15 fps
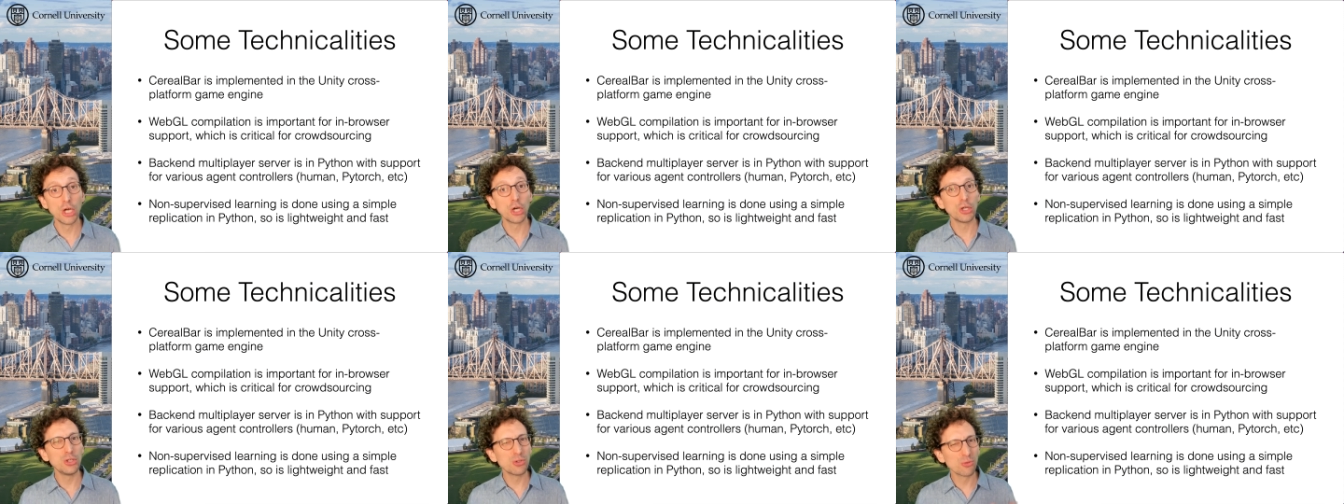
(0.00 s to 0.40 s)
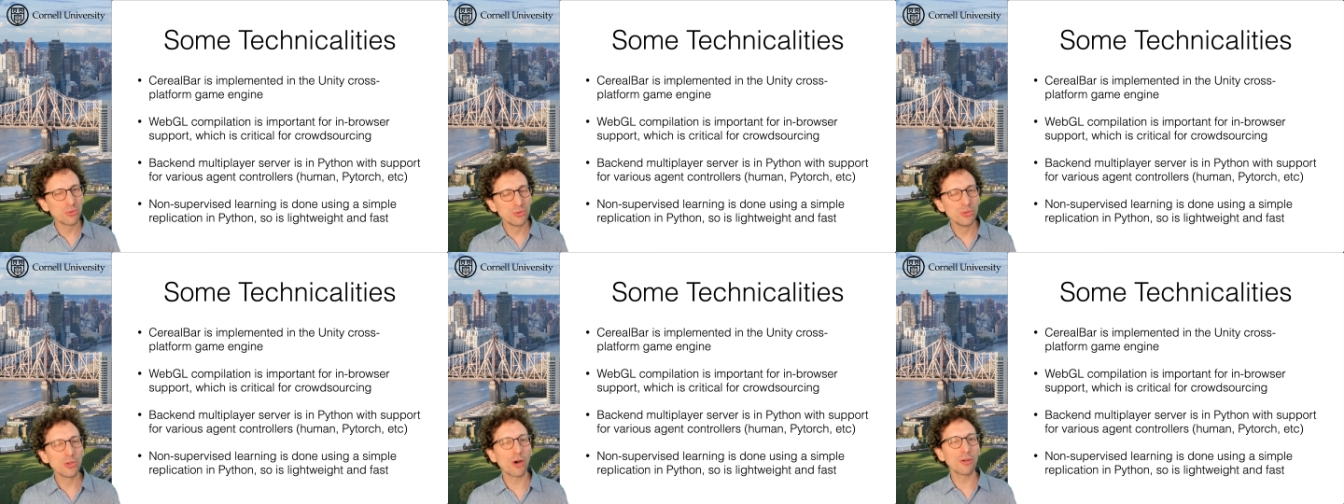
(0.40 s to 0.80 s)
You
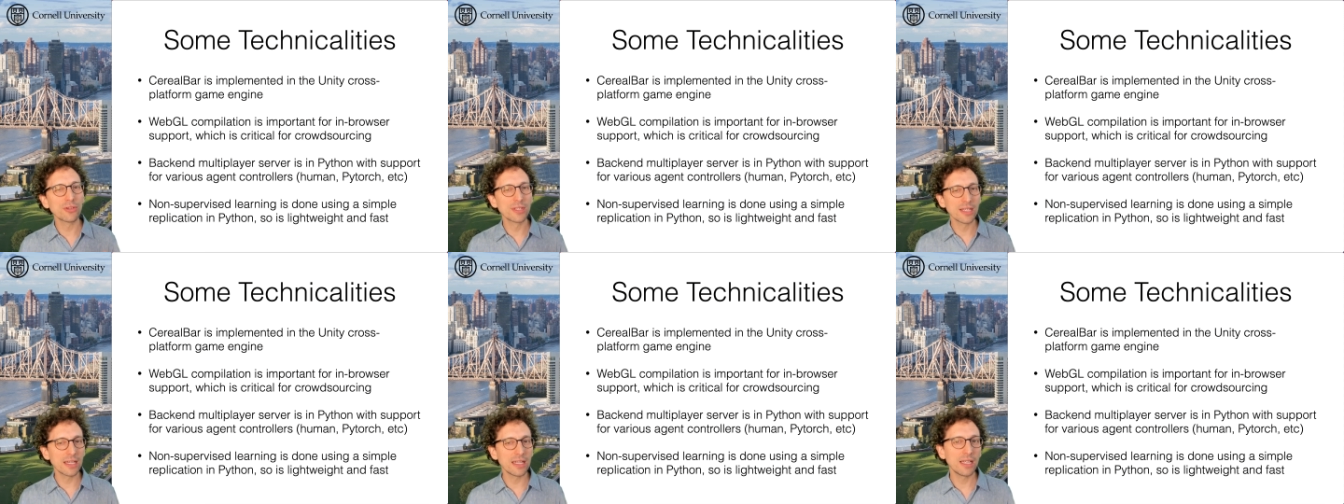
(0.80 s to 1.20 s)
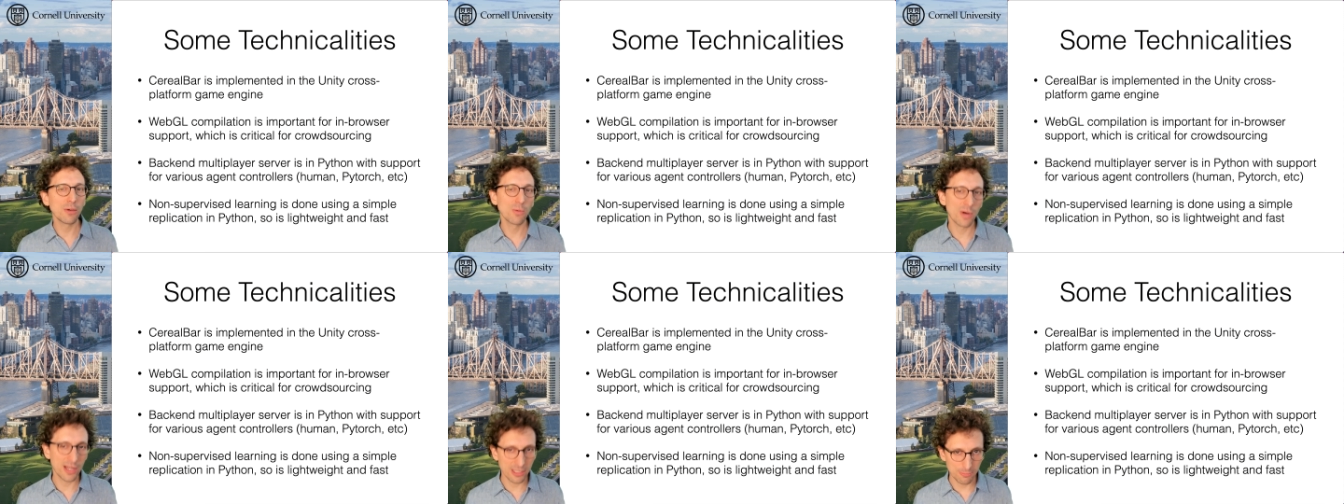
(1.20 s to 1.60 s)
don't really
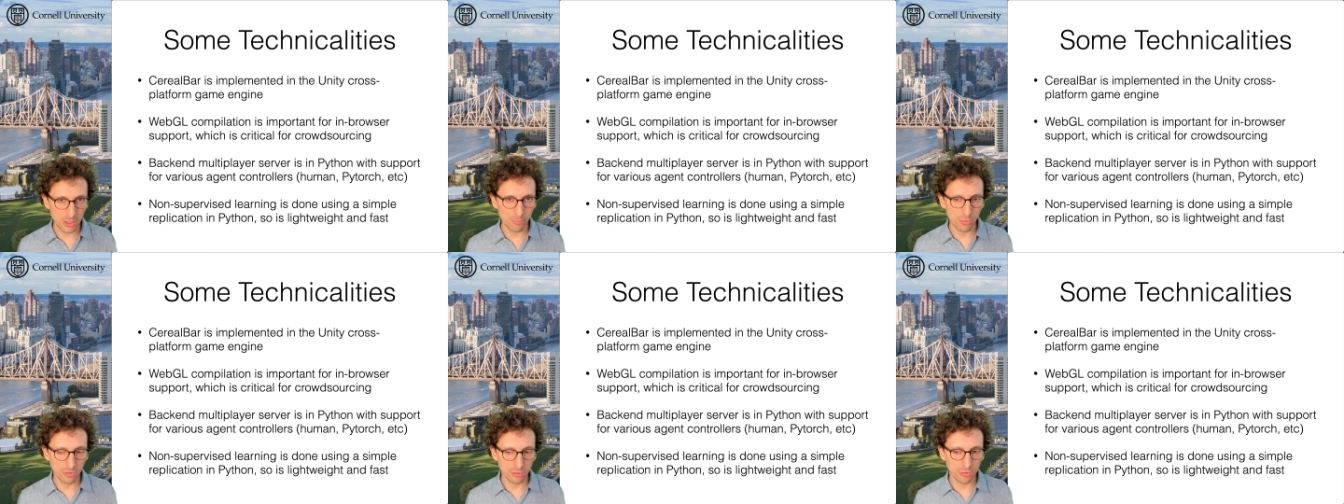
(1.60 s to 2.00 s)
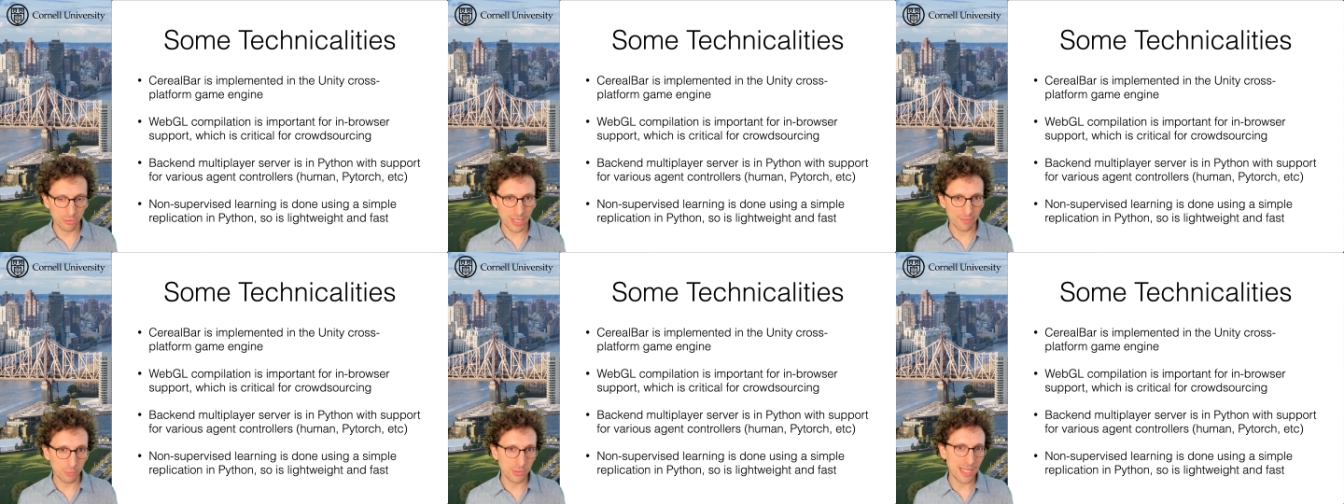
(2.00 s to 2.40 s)
want people
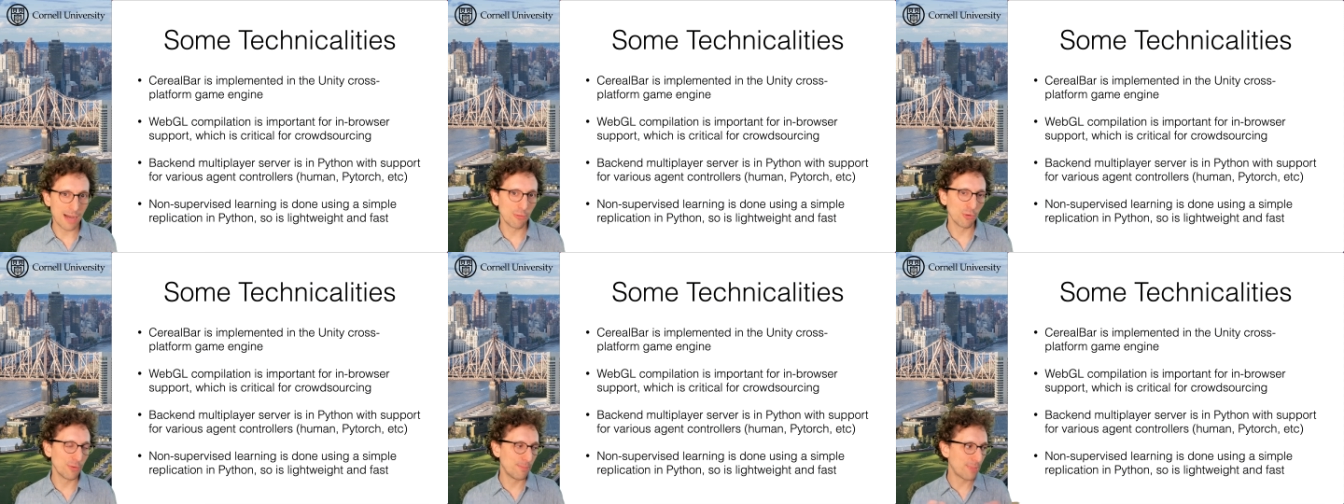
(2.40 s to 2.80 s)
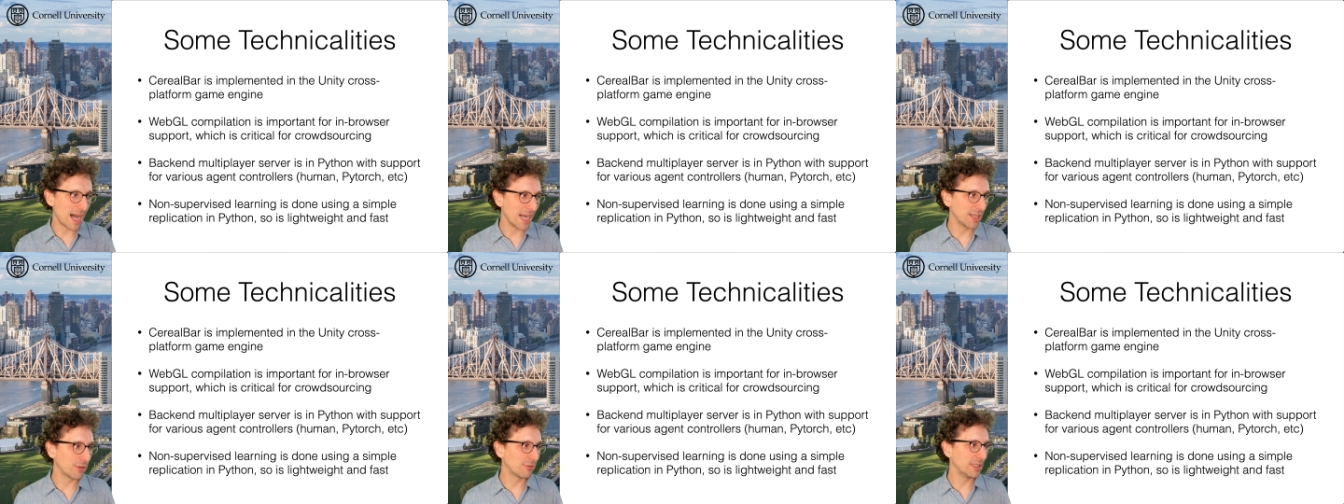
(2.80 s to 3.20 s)
to have to download
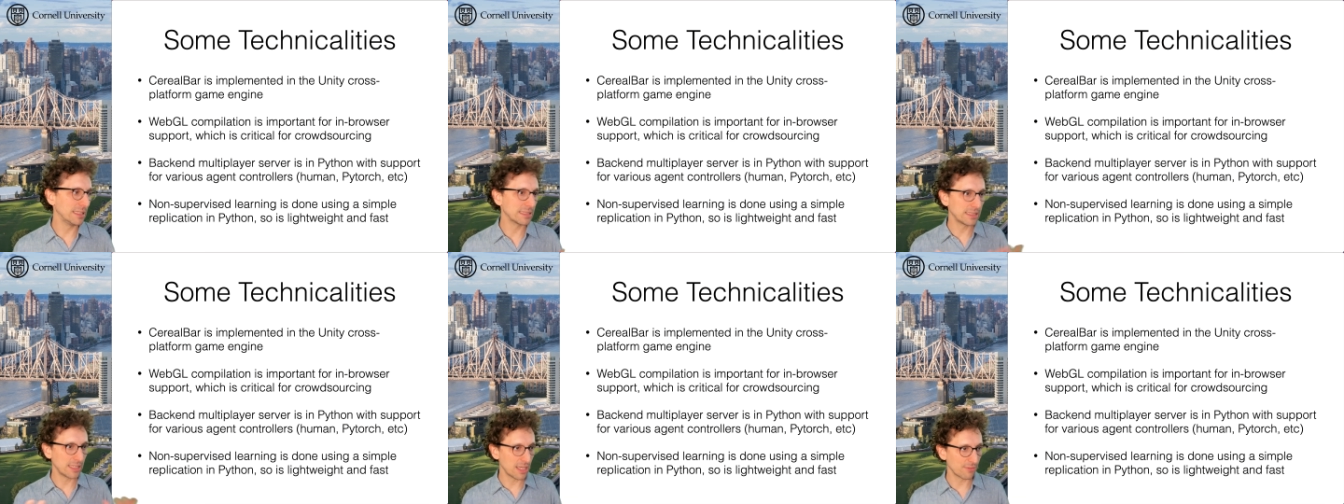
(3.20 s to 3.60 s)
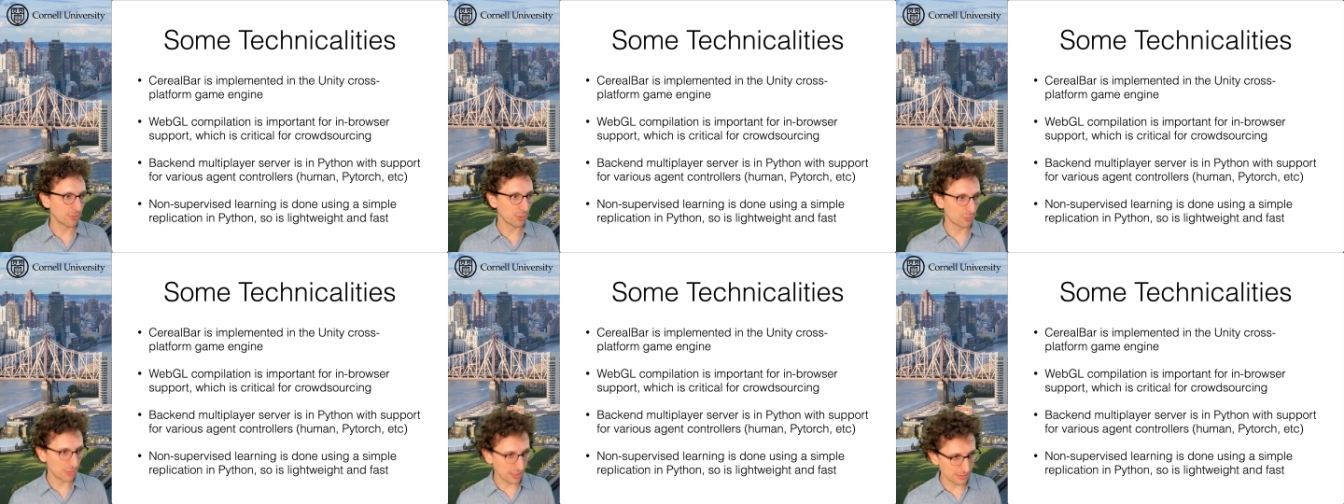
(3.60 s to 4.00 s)
binaries and have
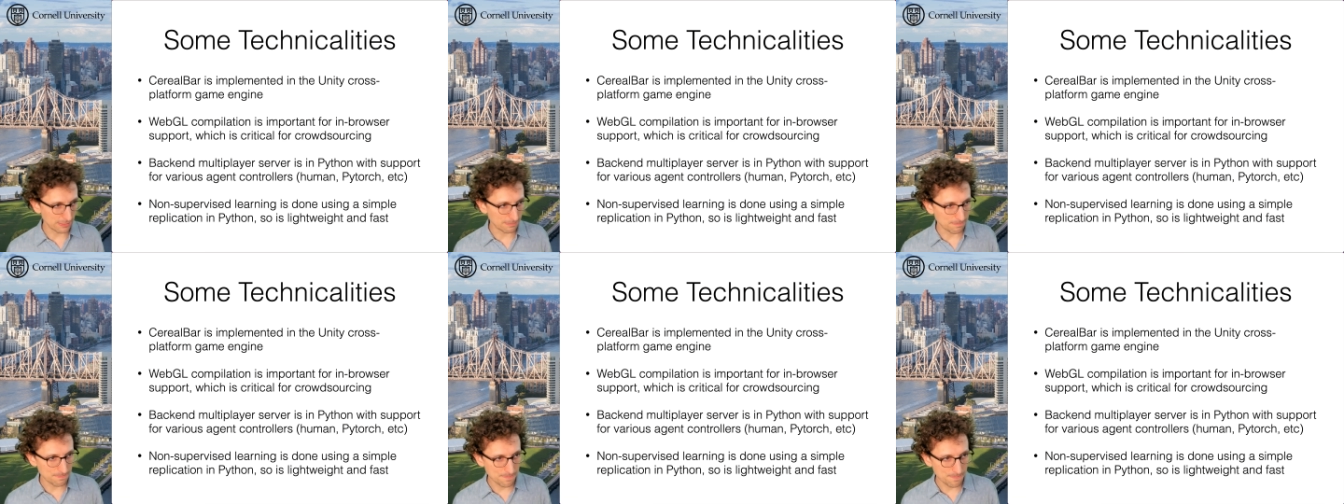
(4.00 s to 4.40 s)
to run them.